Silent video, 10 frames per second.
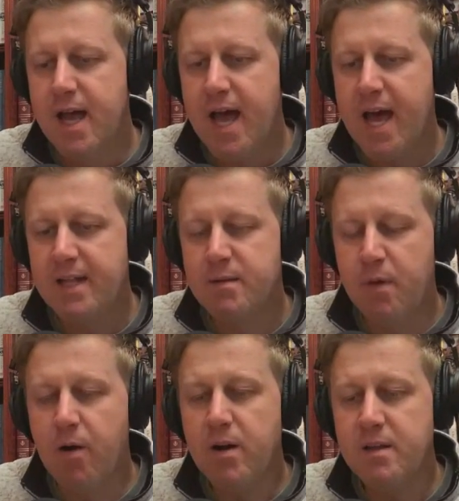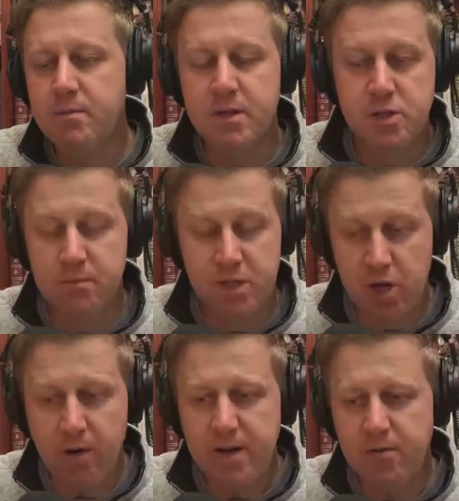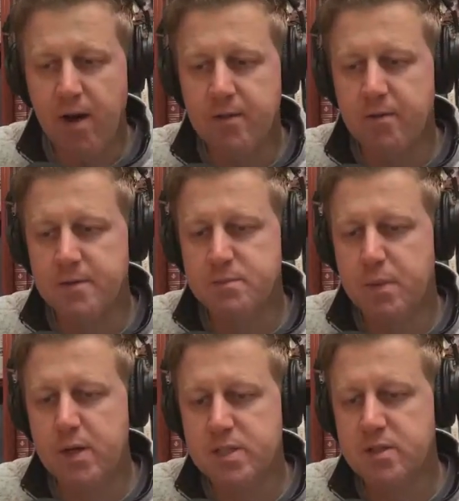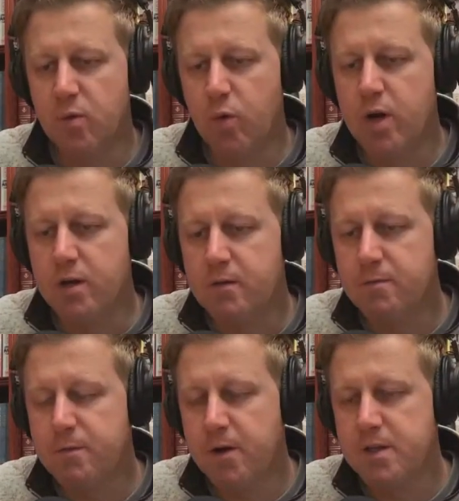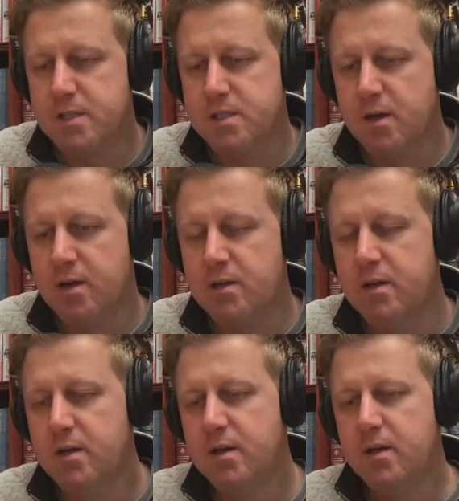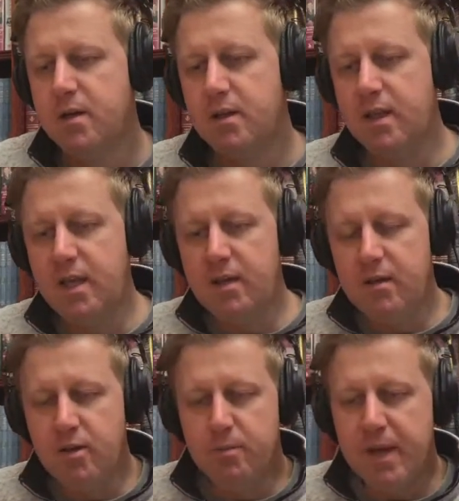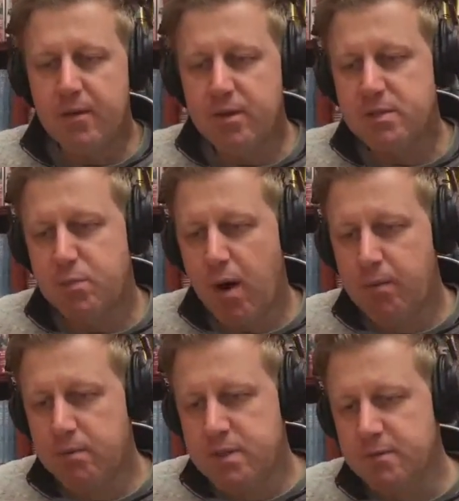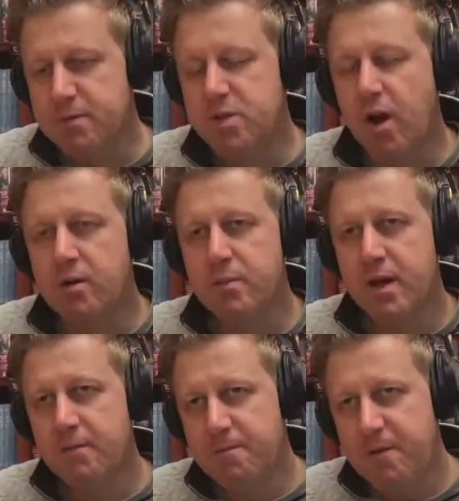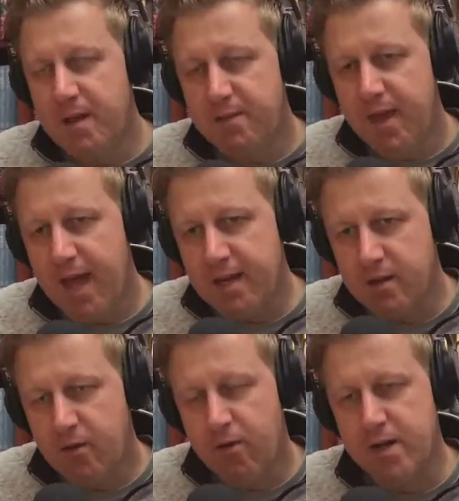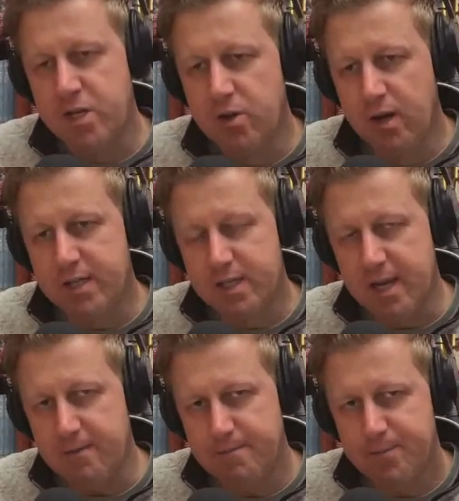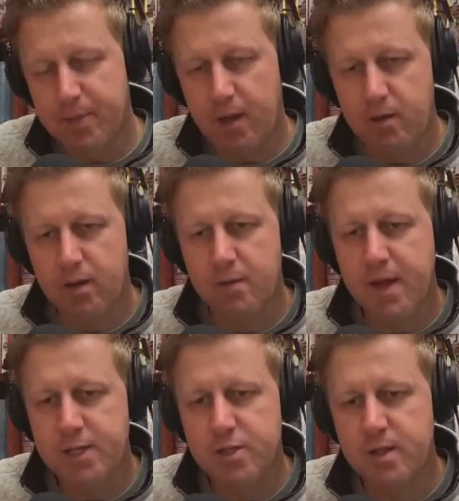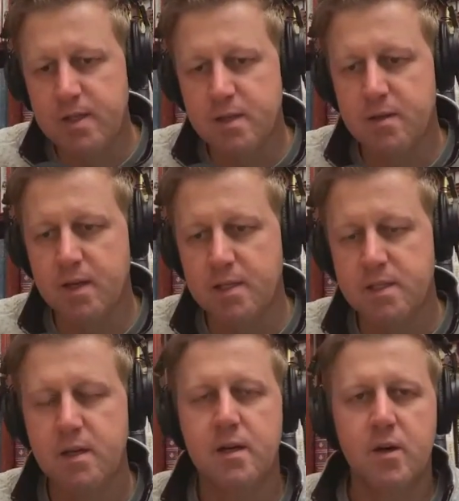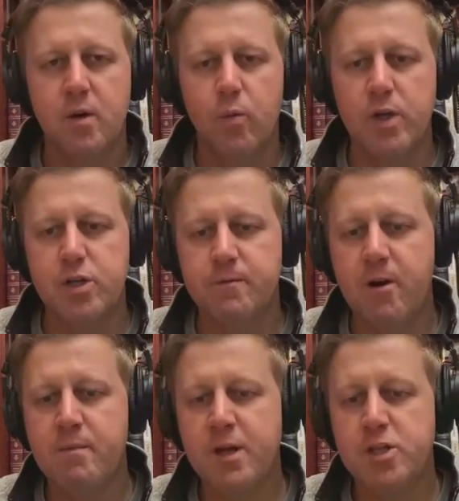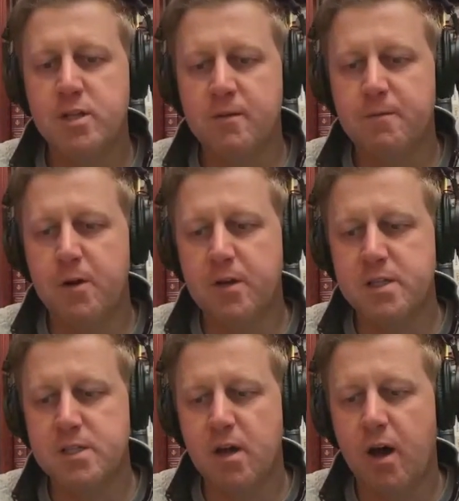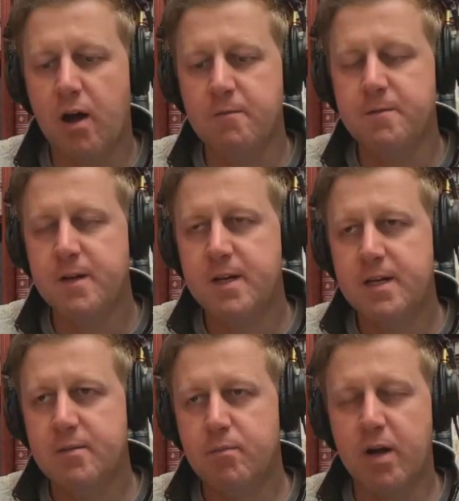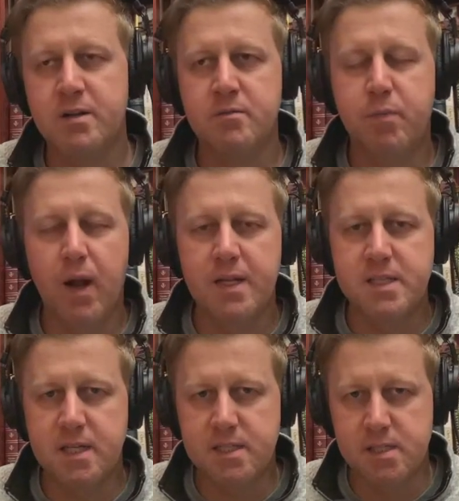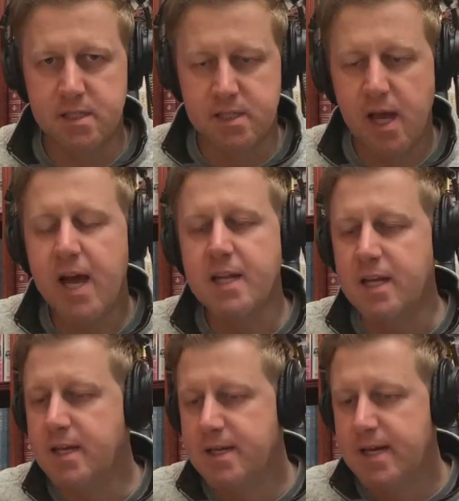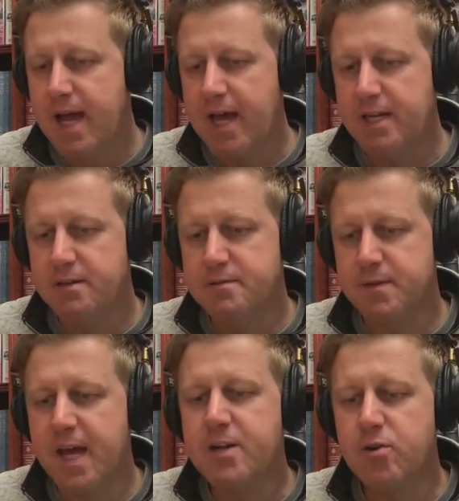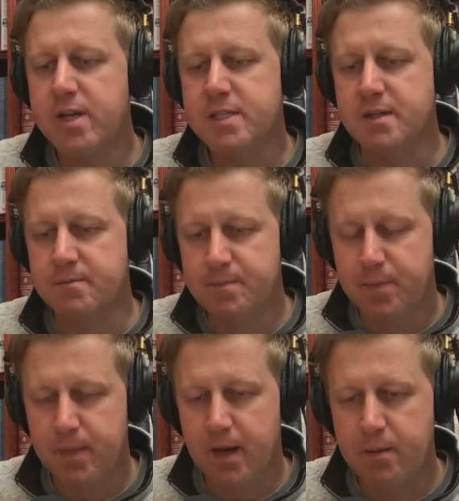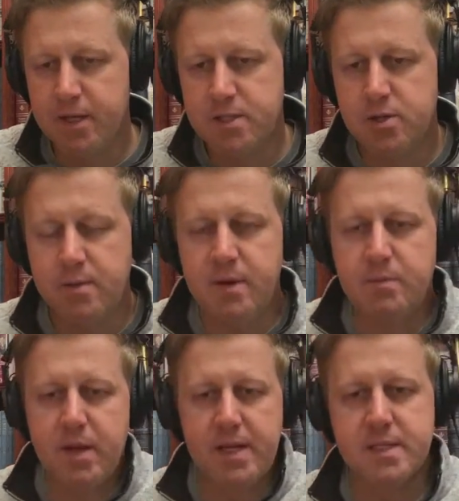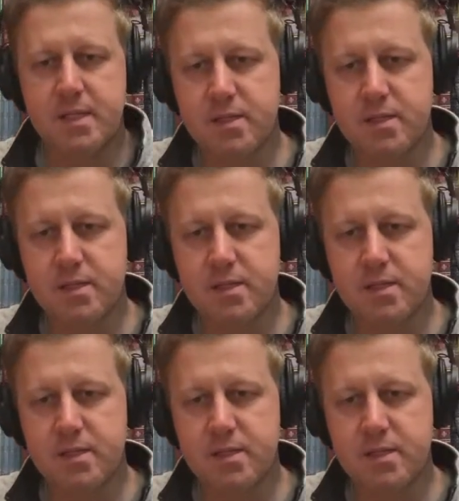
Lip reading: And the majority of his personal work focuses on the ubiquitous problems of dogma, faith, and credulity. Now, you can imagine these are things which are very much in the focus of modern politics and society. And it is for that reason that I'm extremely pleased